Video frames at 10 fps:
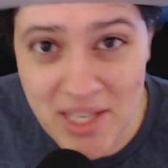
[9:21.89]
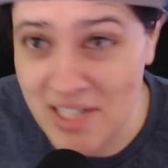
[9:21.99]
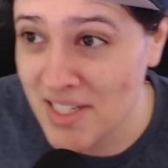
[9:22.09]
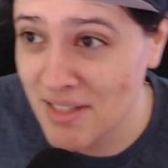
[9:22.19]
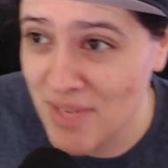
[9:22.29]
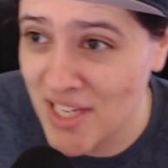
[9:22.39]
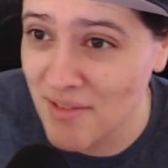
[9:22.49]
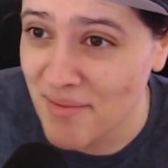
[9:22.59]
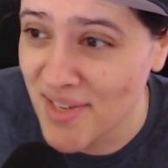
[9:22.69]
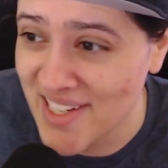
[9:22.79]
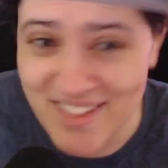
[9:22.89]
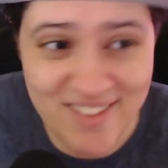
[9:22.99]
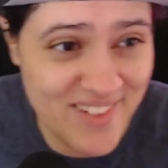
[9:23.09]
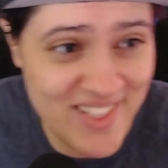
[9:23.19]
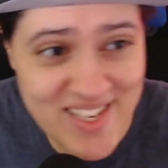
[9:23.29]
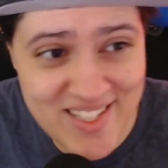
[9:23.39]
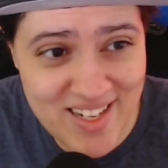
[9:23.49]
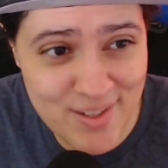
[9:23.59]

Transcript: that doesn't make you money, and you realize that,